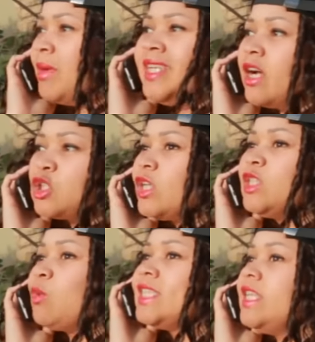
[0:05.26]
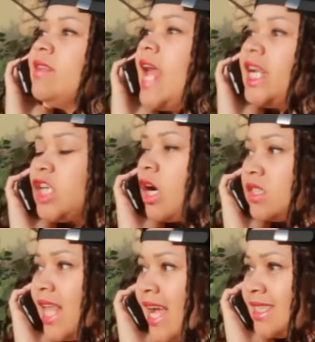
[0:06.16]
But Deltrice wasn't even at
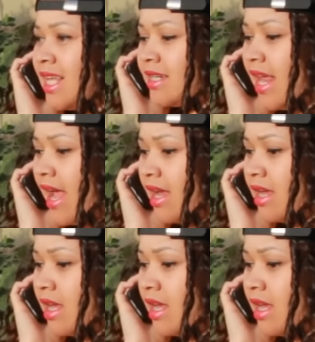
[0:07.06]
church last Sunday.